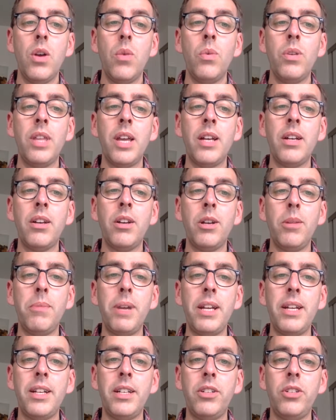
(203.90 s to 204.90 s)
We're then going to
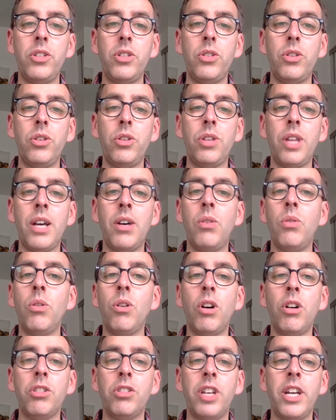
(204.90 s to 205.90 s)
making sure that
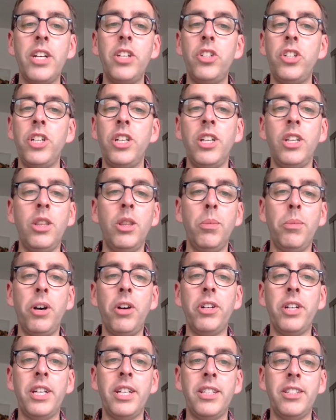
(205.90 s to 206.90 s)
all our tension in the
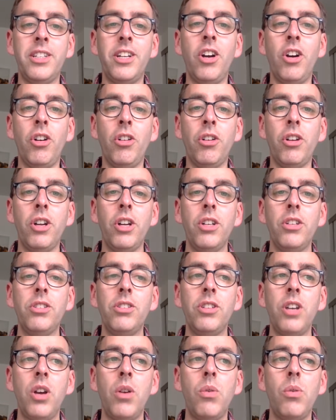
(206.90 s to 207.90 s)
body is gone.
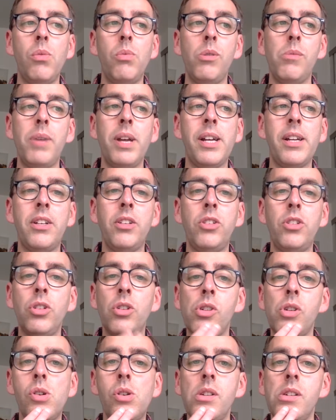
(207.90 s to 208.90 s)
So we're making
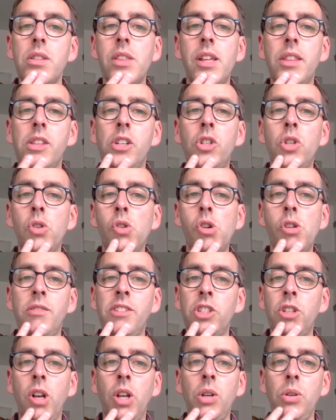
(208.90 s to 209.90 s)
sure that the jaw
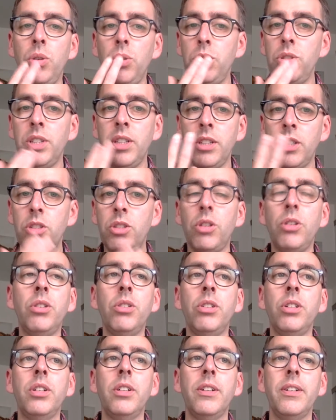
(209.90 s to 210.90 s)
is loose and the
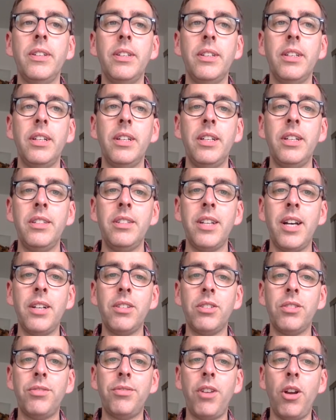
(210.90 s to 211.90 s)
tongue is
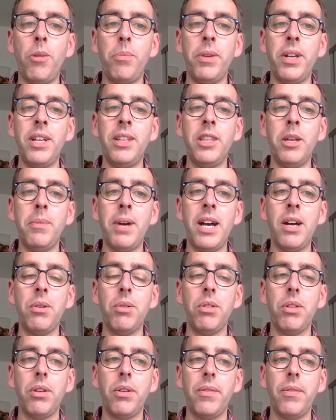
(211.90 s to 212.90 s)
nice and floppy in the mouth.